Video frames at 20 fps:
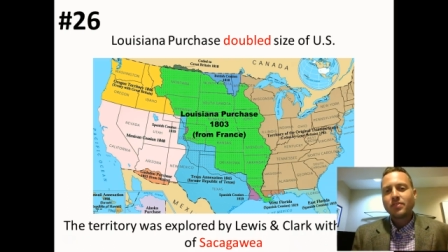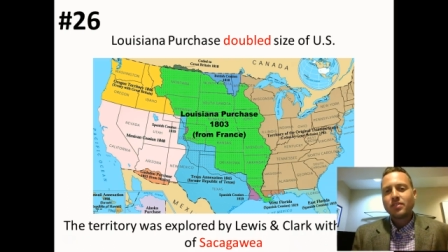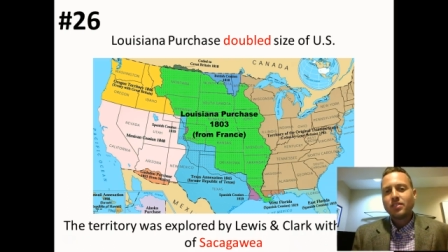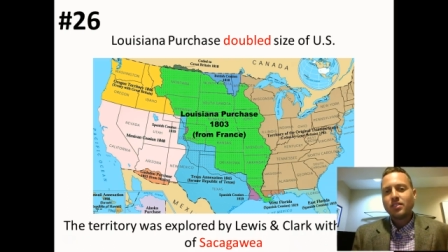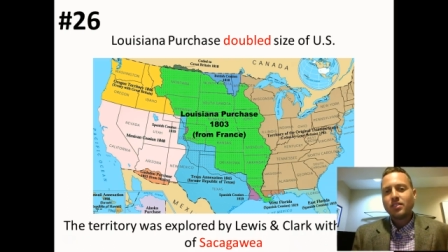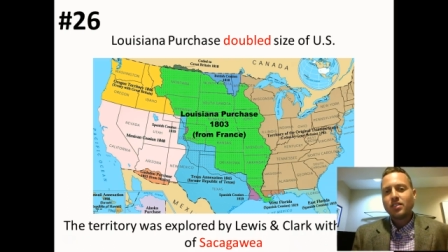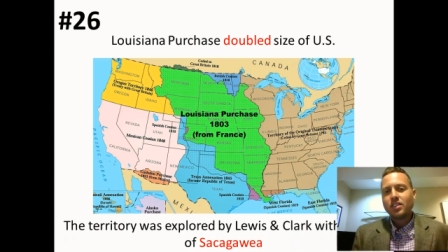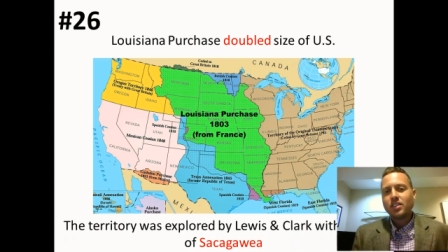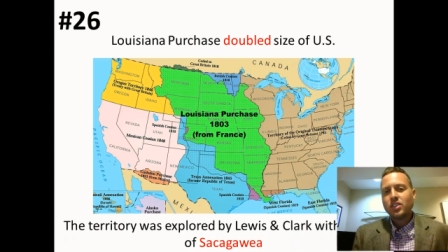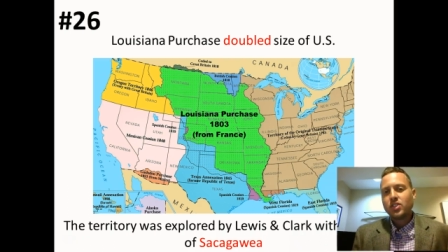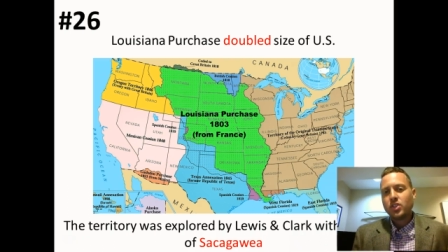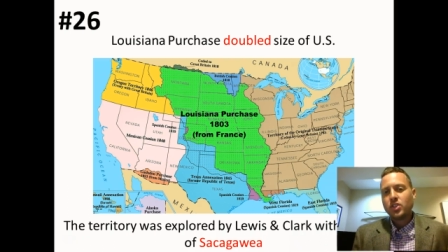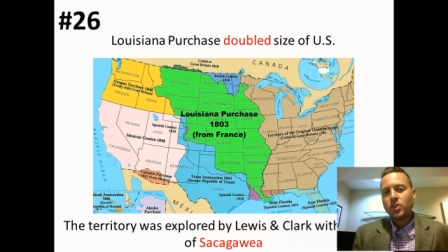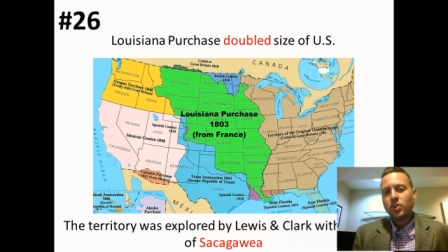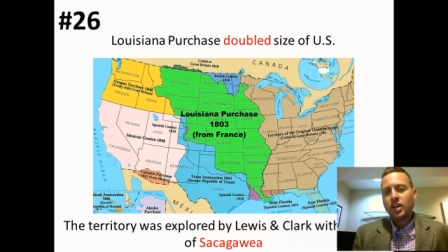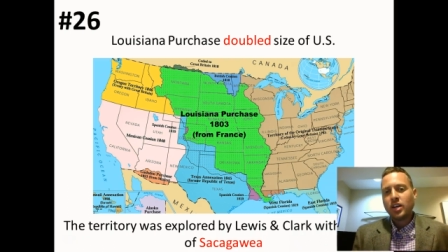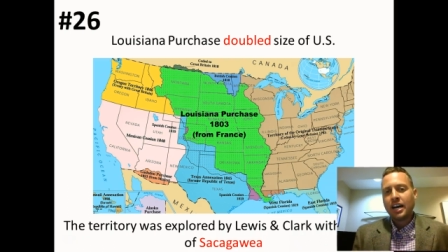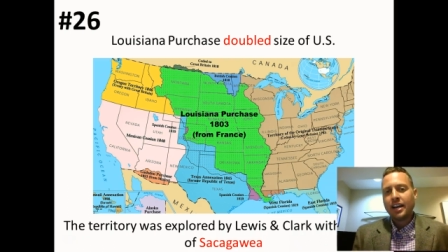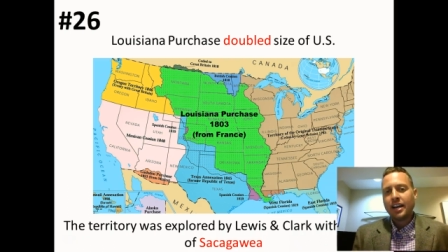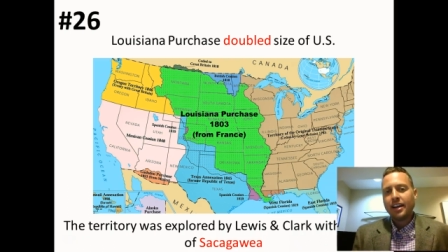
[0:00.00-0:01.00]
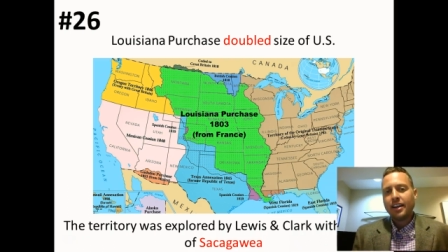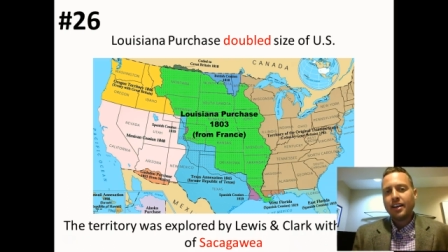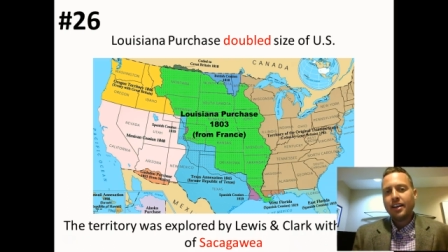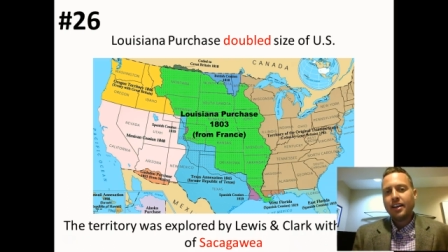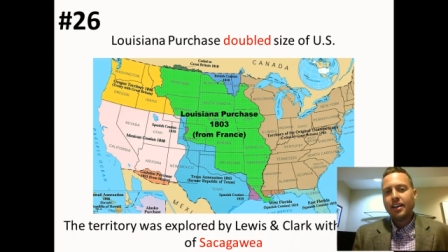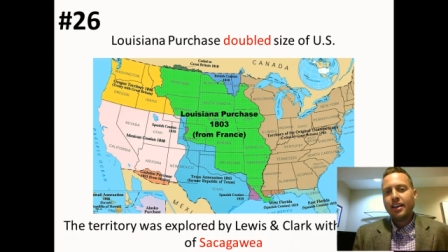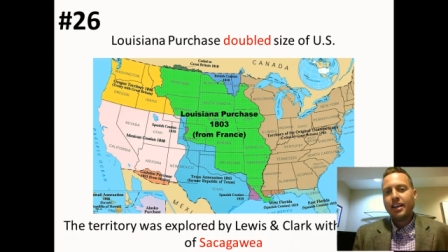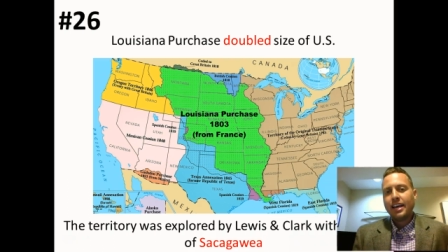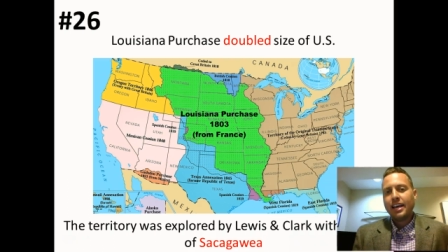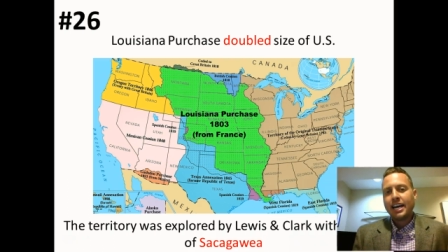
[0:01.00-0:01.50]
So you got
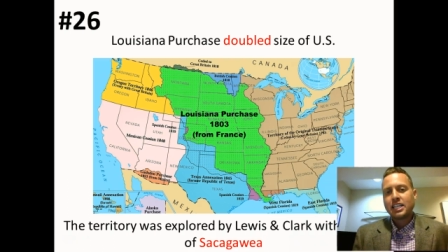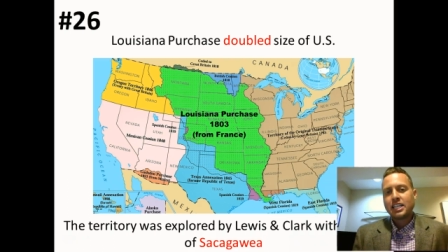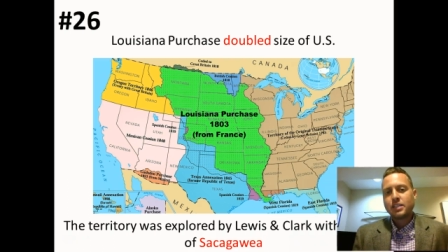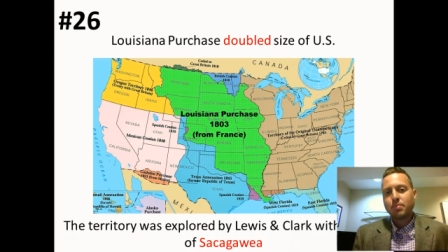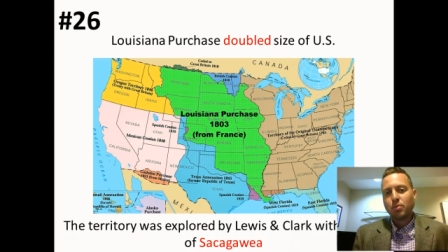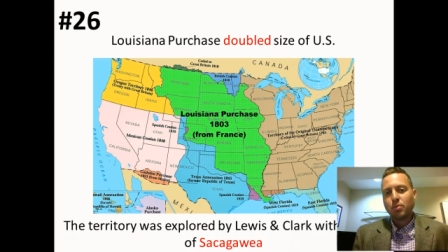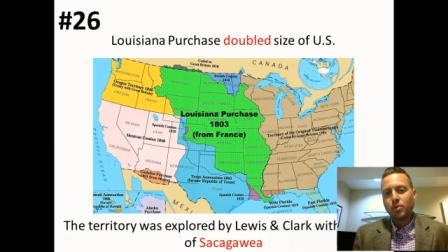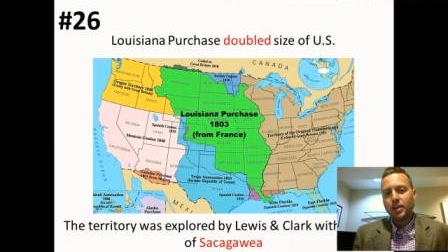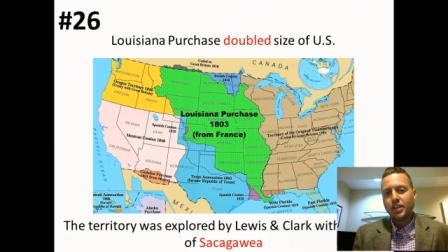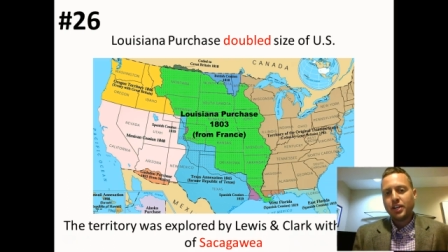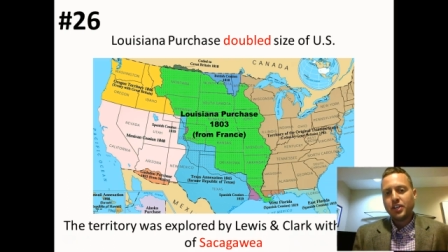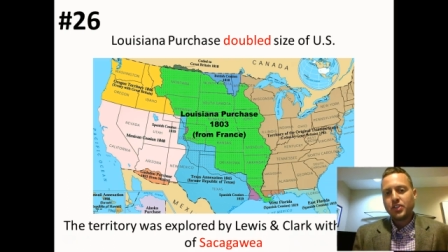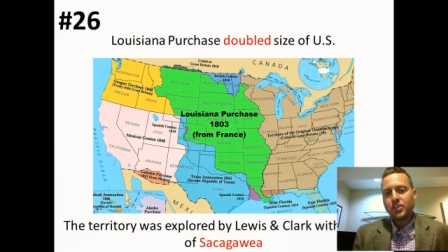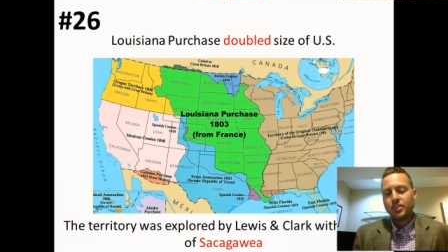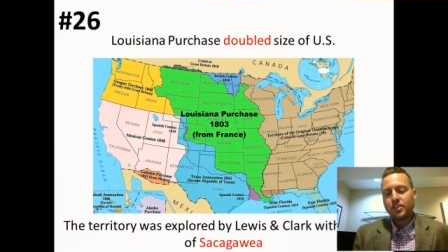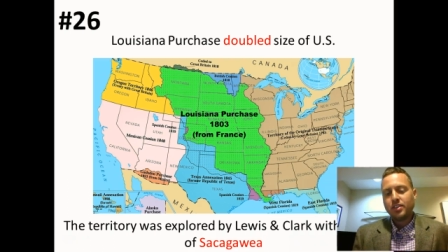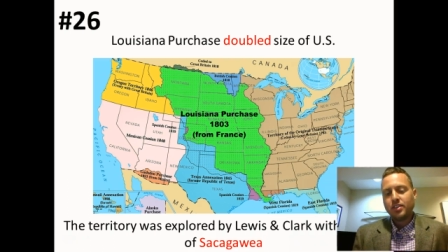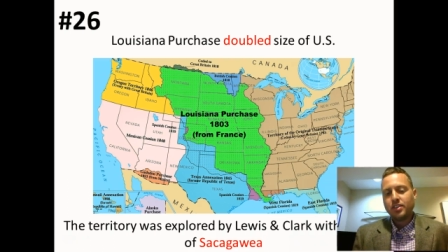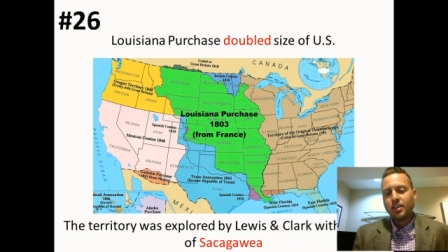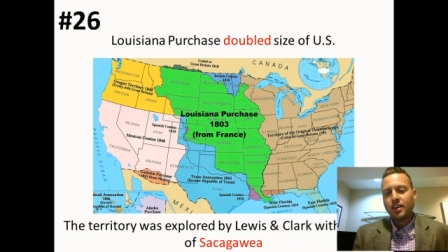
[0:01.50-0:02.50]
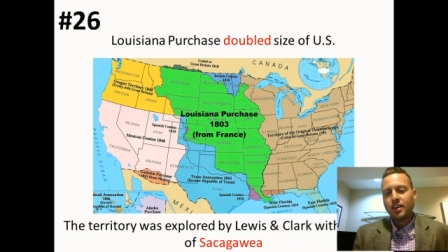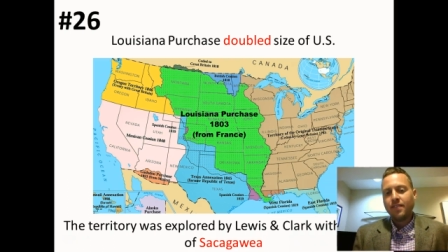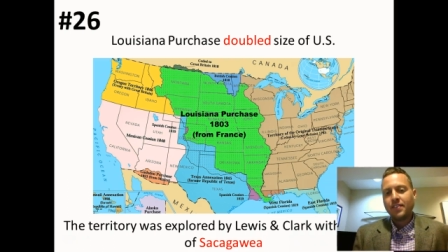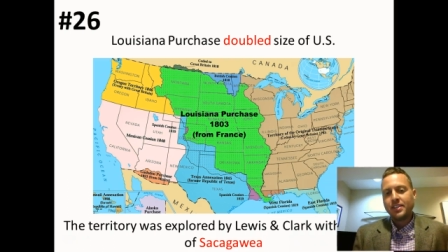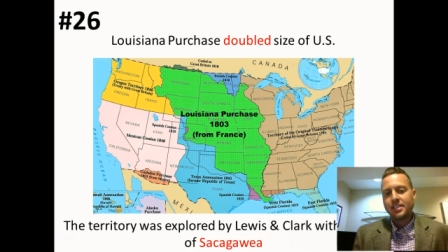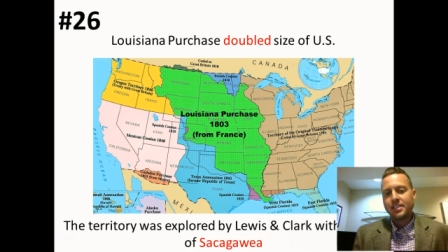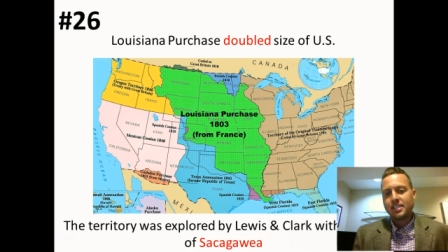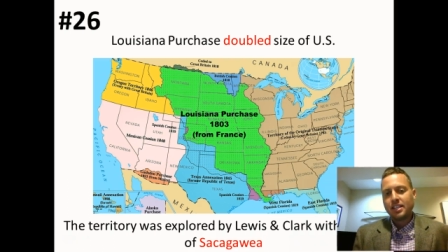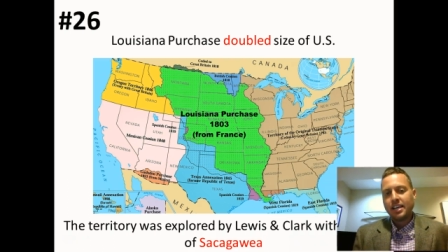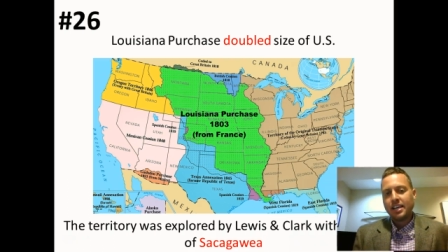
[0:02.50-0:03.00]
exploration of this
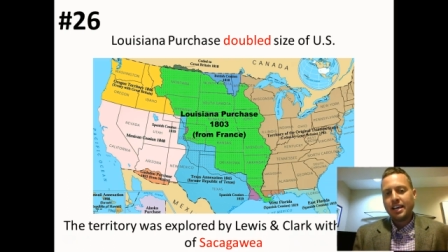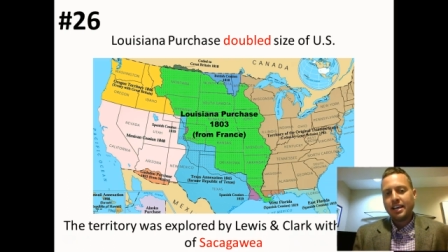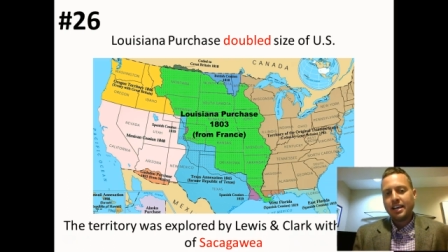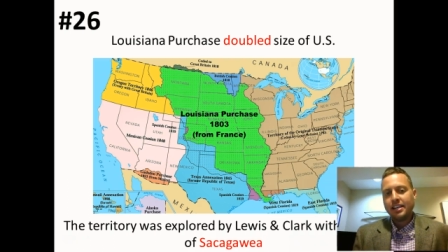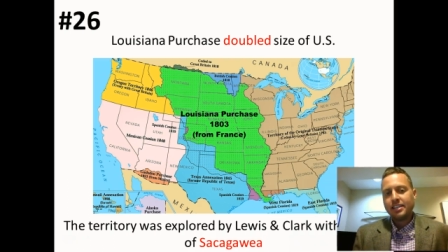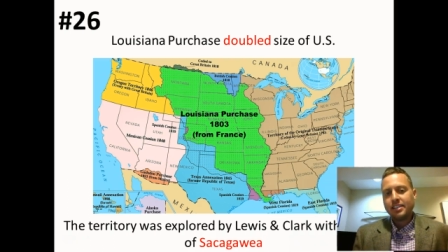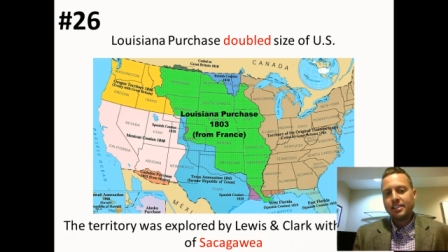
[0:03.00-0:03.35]
land.